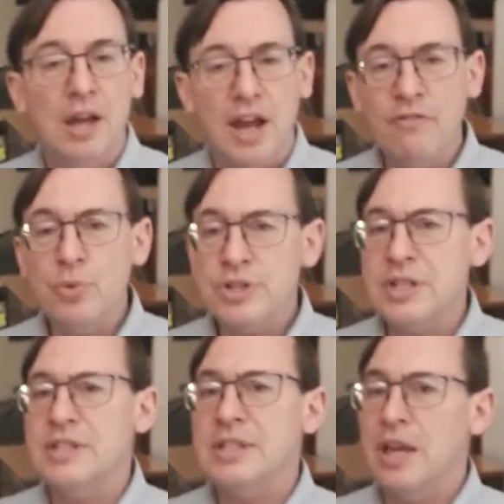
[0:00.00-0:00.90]
Everyone is
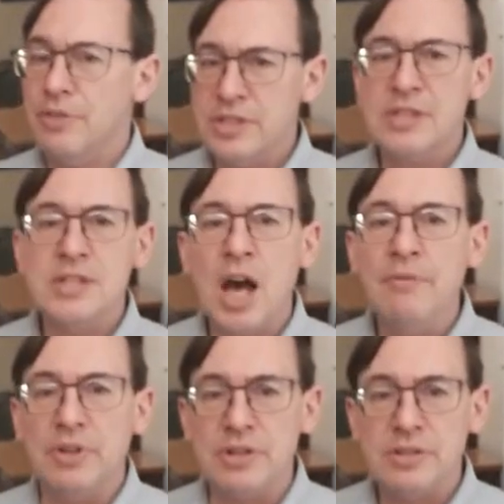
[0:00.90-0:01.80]
going to say this is
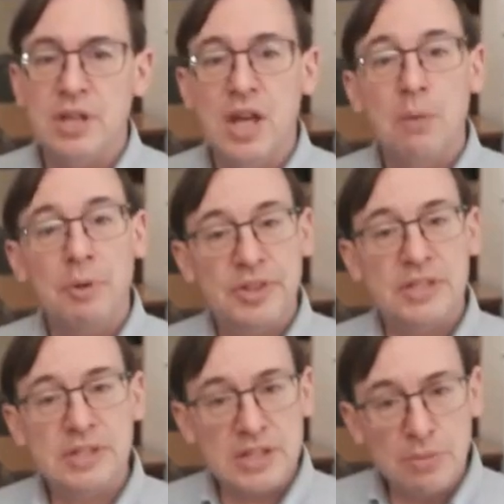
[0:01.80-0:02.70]
obvious, but
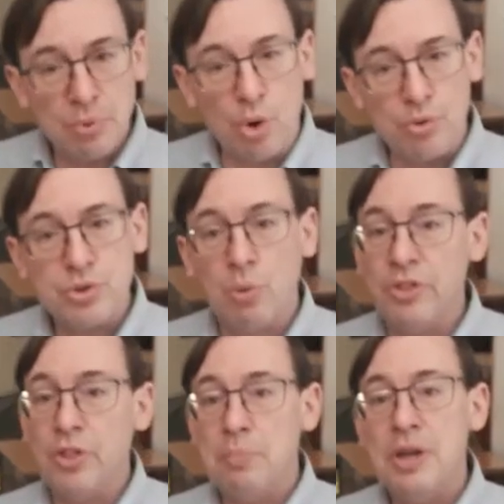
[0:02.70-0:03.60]
this is an approach
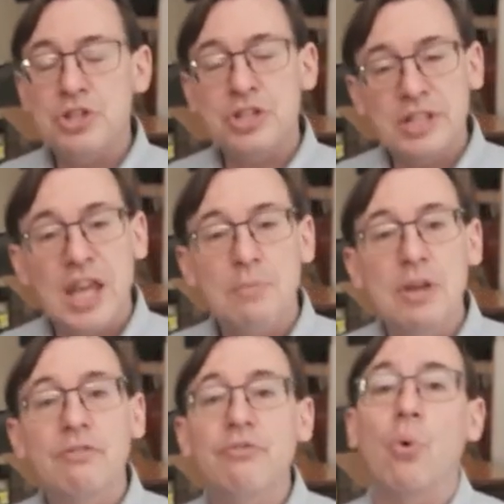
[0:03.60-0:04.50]
whether the patient came
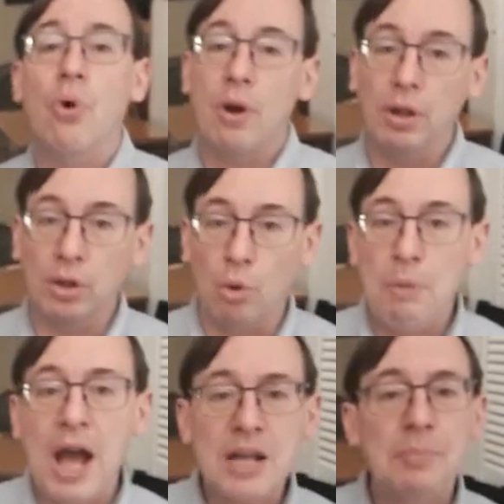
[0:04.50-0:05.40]
in for low
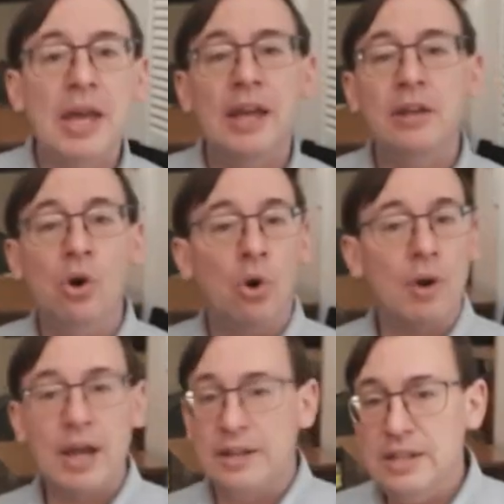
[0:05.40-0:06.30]
back pain or
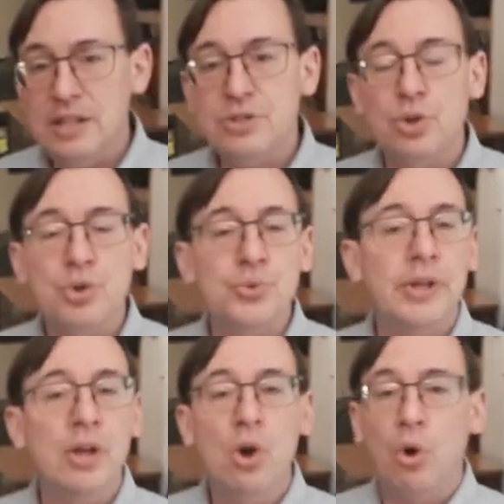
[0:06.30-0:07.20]
had a knee
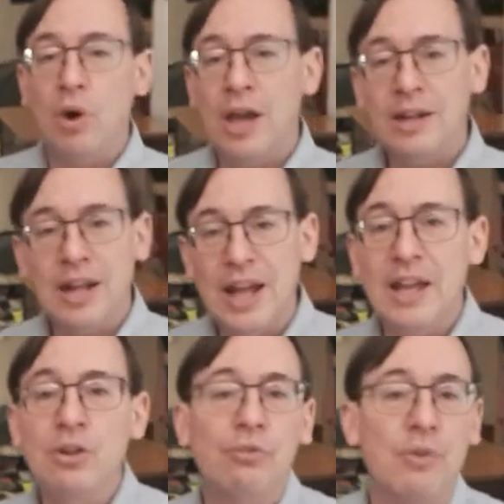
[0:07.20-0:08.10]
surgery or had an
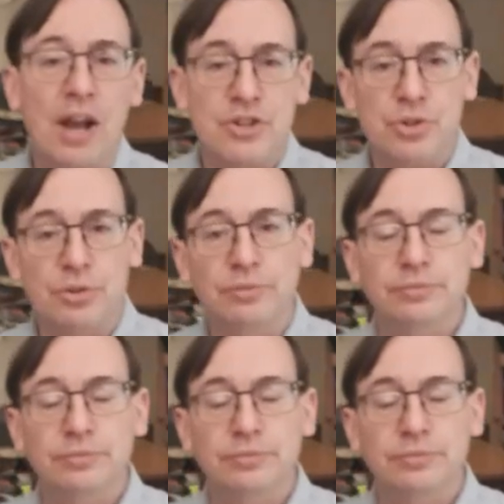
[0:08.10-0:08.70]
ankle fracture.